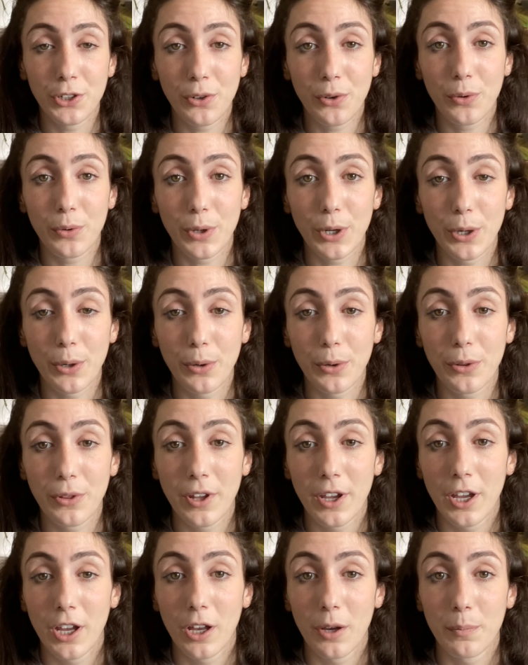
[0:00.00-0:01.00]
growth,
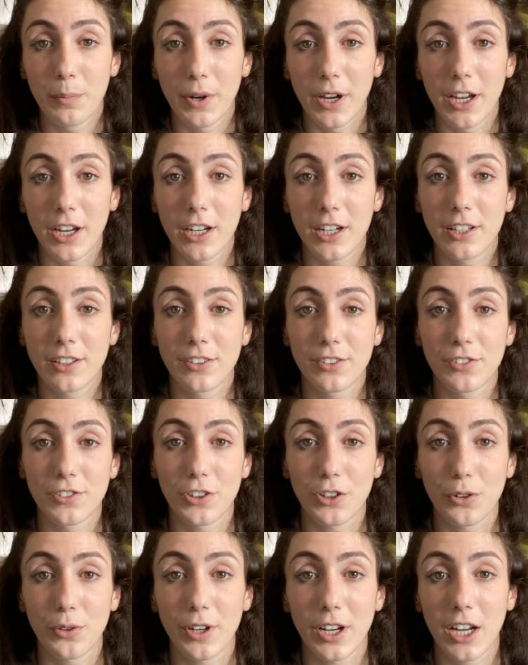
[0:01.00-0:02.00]
but
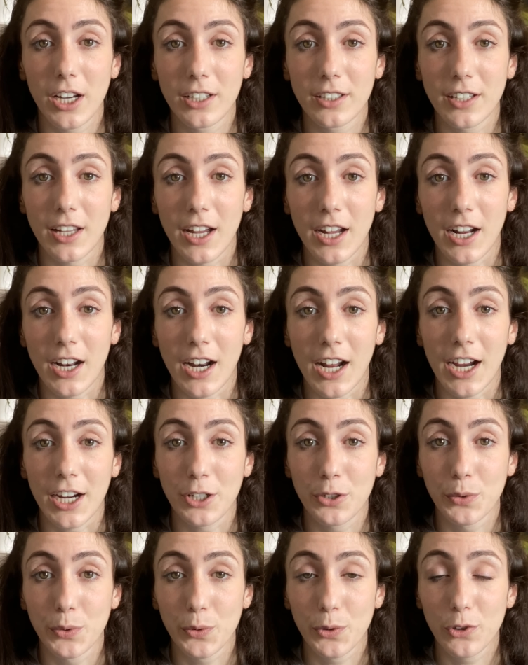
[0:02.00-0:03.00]
considering that I
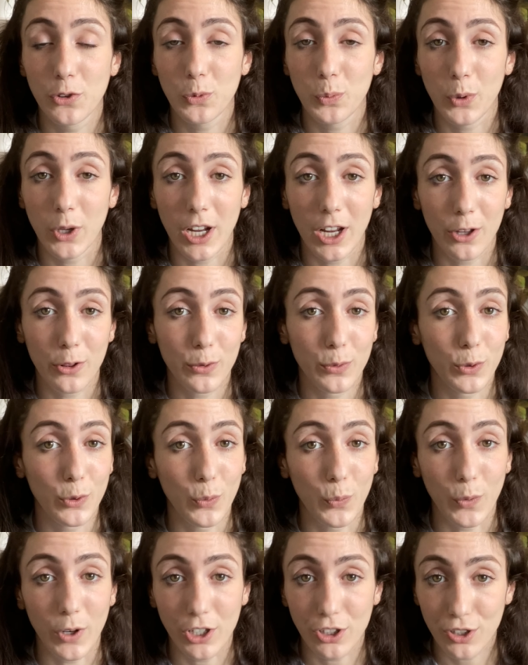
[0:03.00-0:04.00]
grew this plant through the
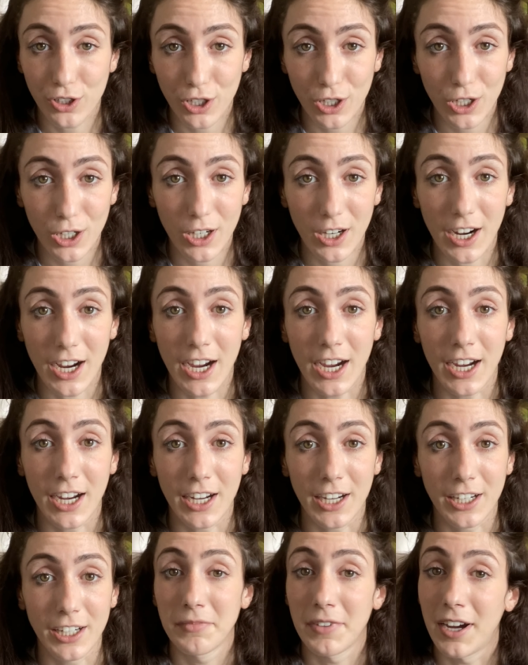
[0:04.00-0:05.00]
winter,
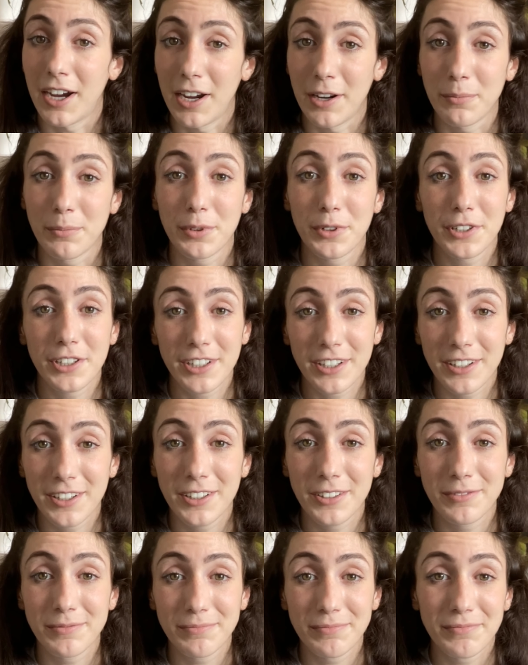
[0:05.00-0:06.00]
I'm
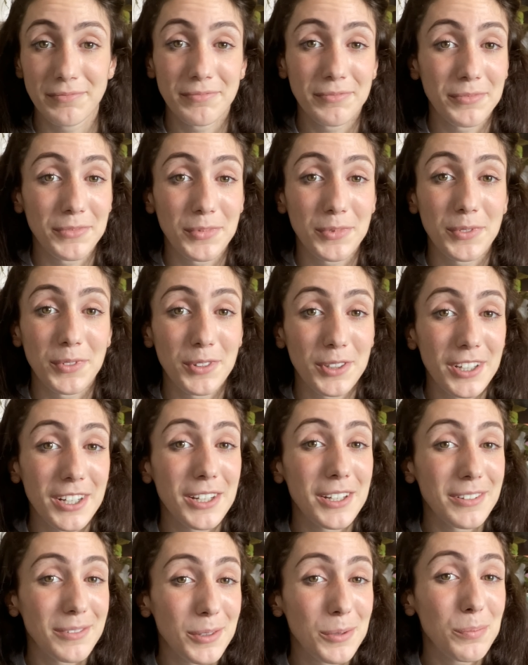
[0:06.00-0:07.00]
pretty
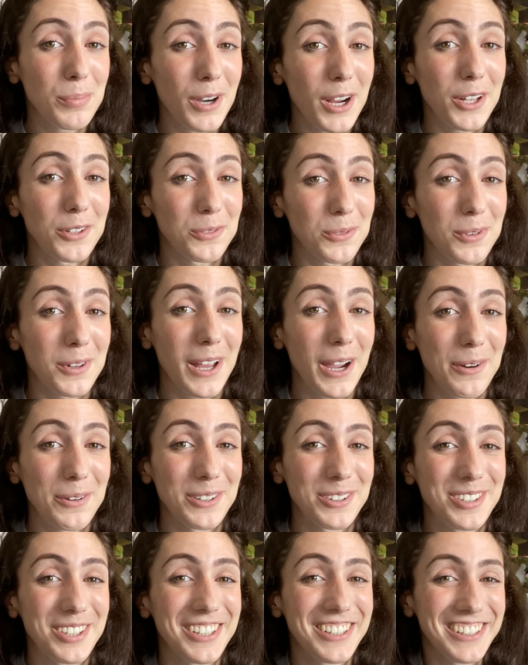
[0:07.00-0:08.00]
impressed with how
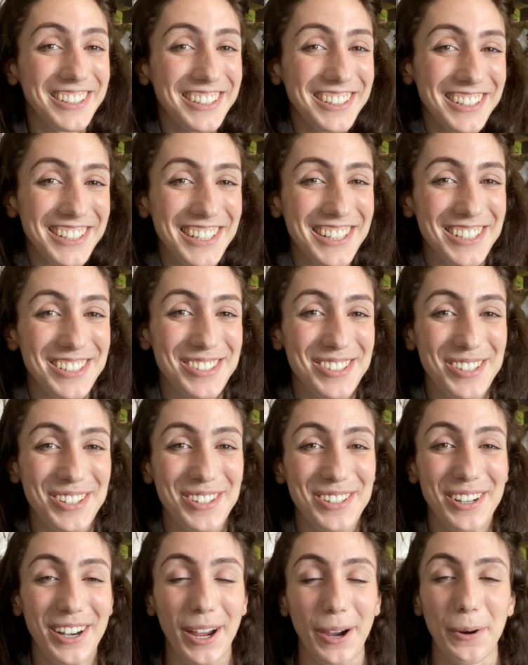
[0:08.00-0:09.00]
it's
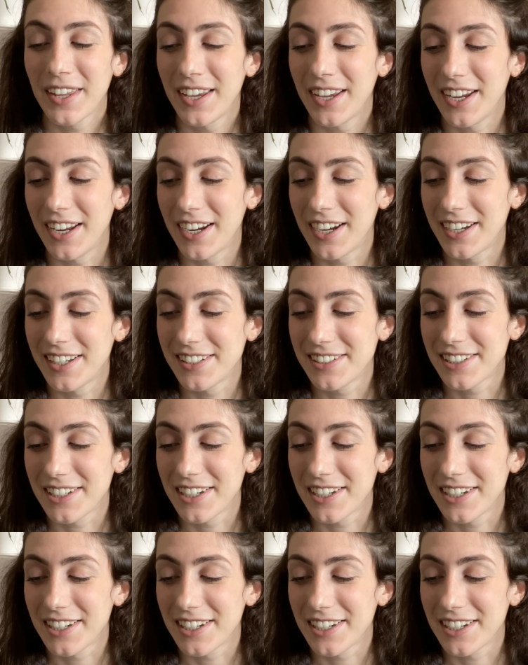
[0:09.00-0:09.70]
turned out. And